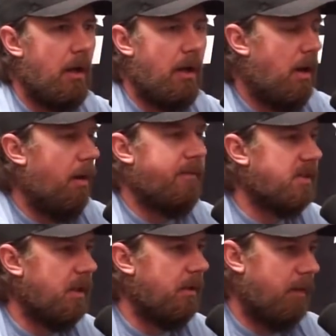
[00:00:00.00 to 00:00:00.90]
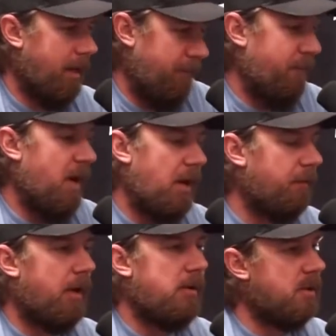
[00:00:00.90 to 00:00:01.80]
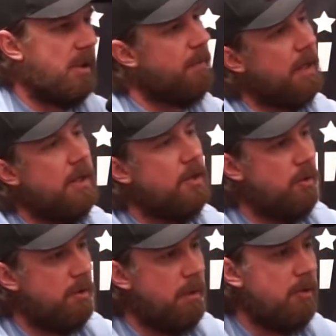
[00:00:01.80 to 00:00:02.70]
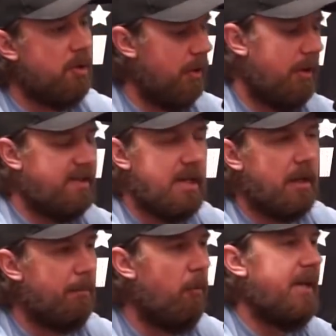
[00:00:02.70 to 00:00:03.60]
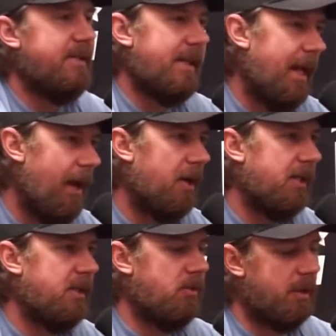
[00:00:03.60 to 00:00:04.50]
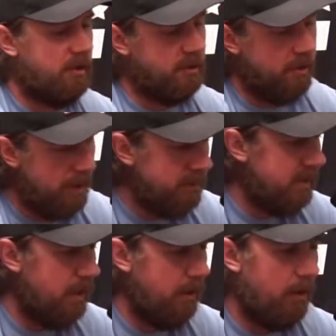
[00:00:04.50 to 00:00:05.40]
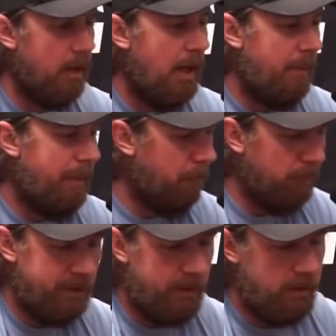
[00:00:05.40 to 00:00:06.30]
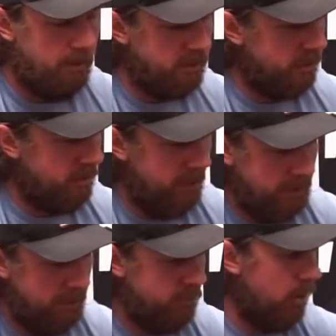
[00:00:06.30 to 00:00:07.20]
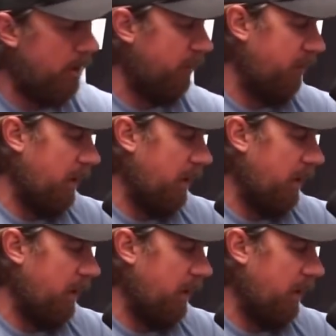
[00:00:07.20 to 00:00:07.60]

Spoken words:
And obviously, like, fighting fires is something I didn't do in the military. It's not the point. It's a chaotic situation. So then I'm sitting there. People will tell you the most addictive drug.